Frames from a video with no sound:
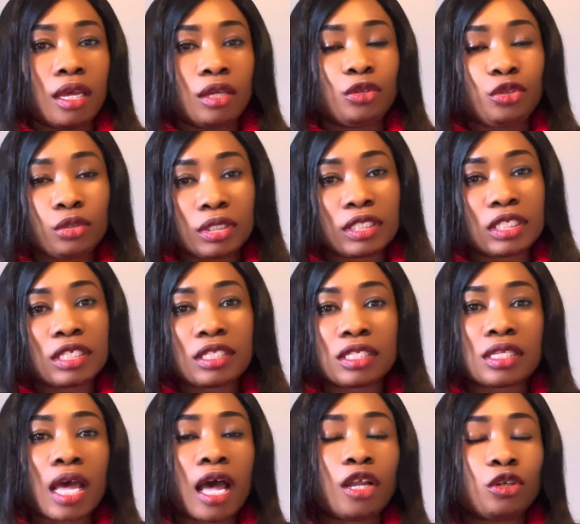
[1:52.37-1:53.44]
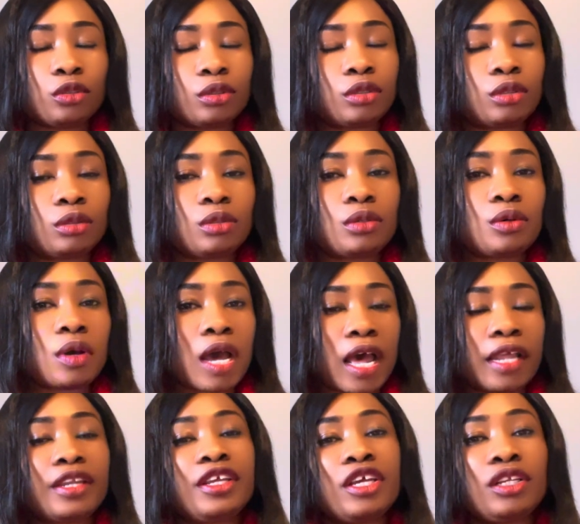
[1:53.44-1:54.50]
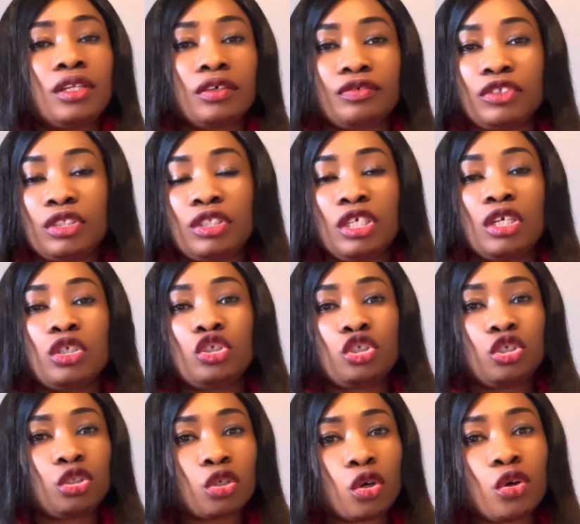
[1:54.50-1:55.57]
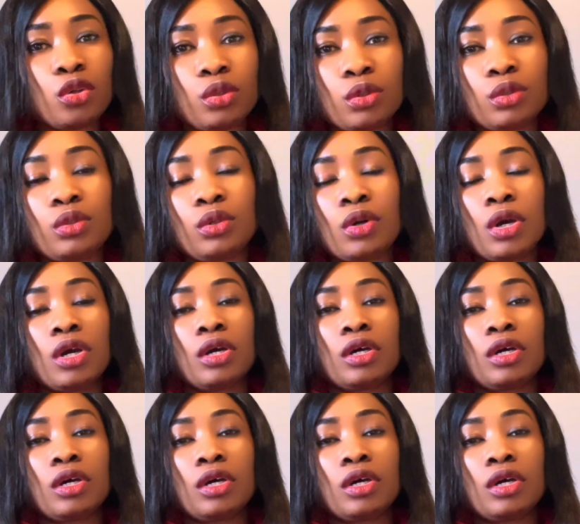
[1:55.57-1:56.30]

use it, and also at the end of the day show you